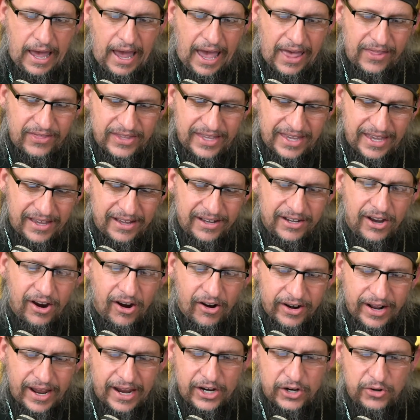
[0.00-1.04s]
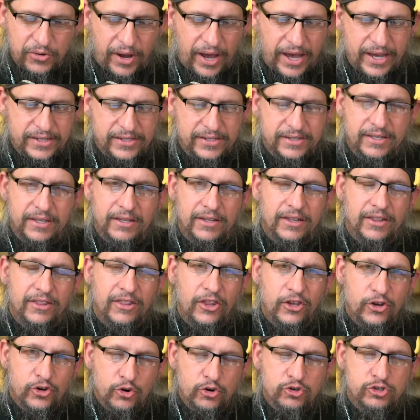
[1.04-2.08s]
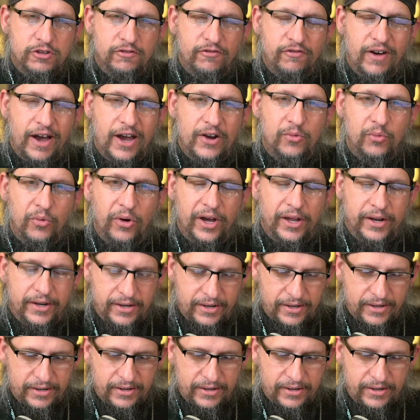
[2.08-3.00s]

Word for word: And the incarnate Christ, the crucified one,